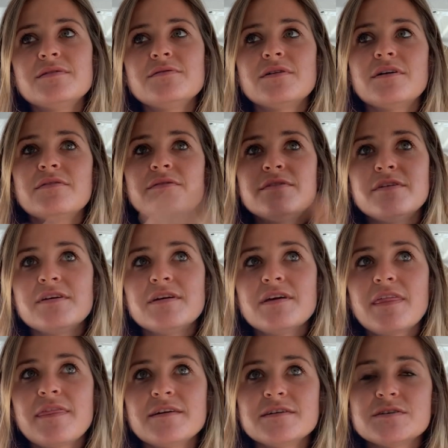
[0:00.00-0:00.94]
throughout
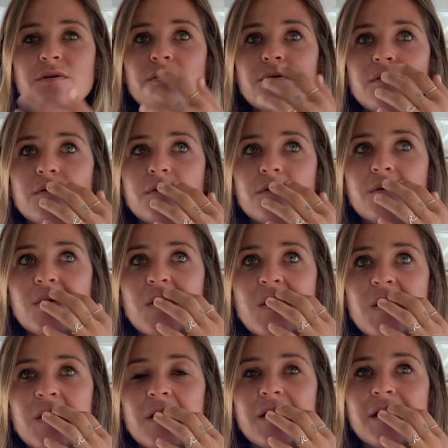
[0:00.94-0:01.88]
this whole
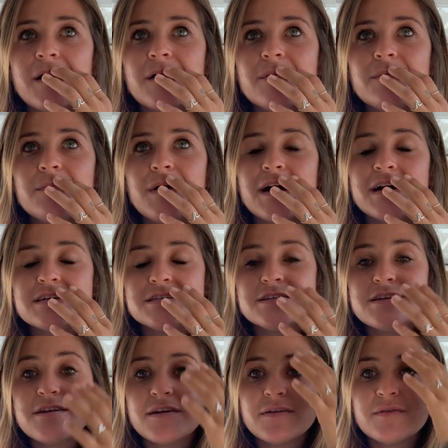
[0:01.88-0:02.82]

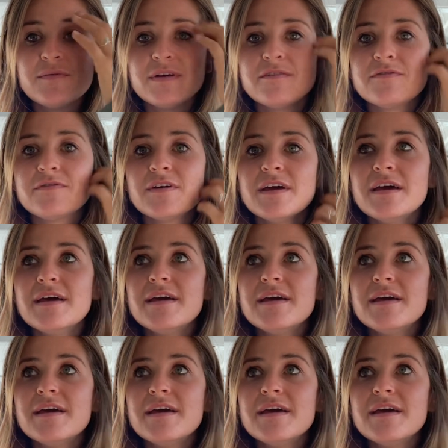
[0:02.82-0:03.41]
past year, we've